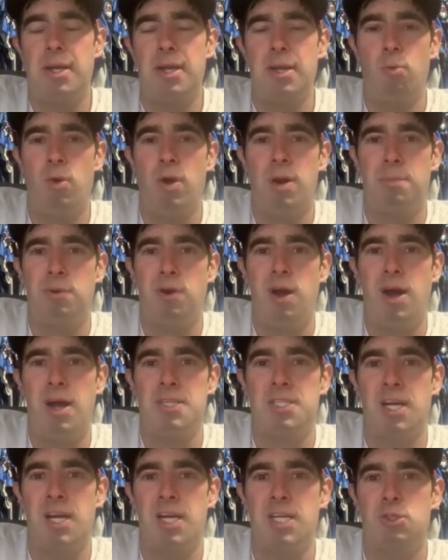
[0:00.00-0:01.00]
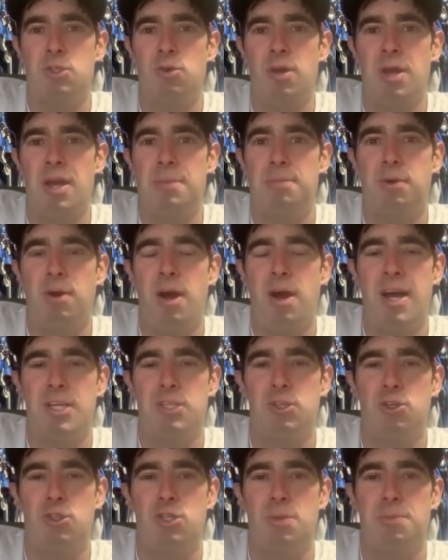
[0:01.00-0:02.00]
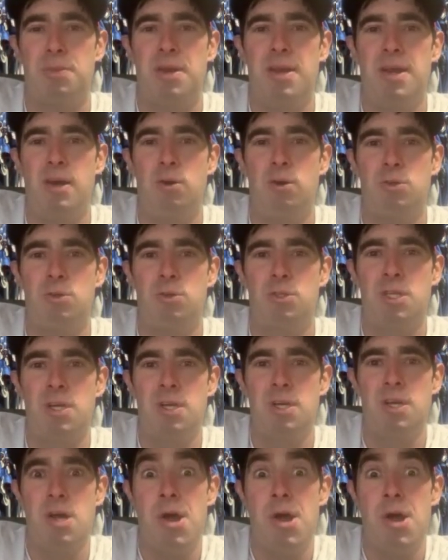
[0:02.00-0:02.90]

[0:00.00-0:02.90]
win a Titans related prize or something else.